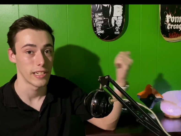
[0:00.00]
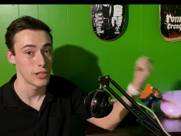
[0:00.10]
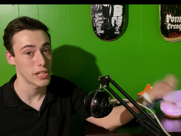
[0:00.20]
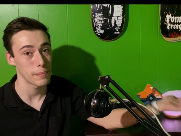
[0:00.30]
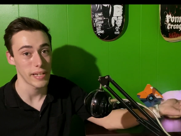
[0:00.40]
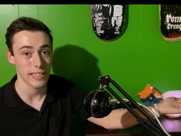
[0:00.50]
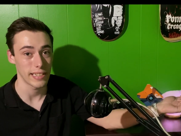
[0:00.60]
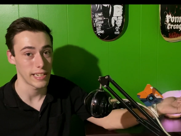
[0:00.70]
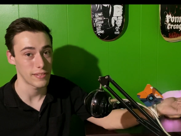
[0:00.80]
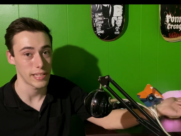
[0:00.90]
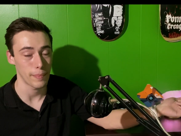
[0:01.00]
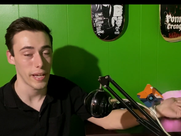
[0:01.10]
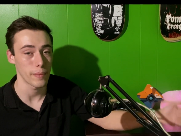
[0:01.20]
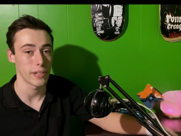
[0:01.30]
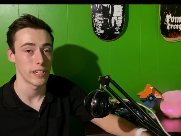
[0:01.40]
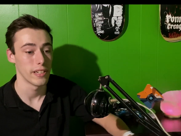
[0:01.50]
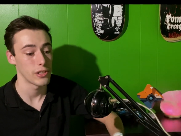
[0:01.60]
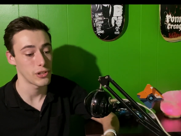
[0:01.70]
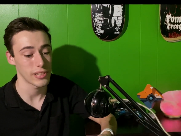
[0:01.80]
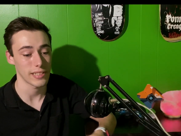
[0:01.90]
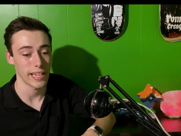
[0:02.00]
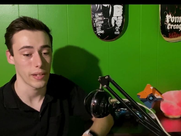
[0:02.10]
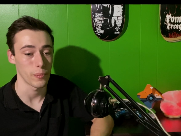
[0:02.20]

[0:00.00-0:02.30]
You can make an NFC payment just like